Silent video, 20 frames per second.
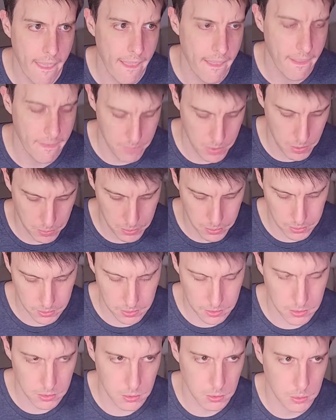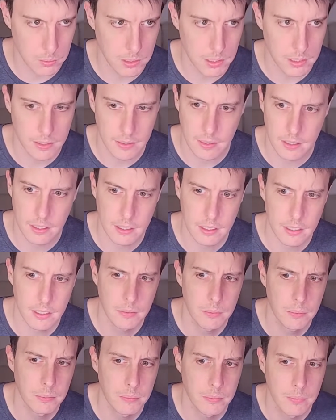I'll put human in
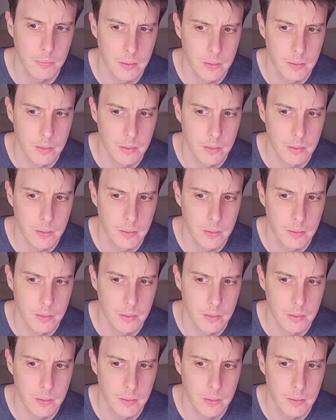there.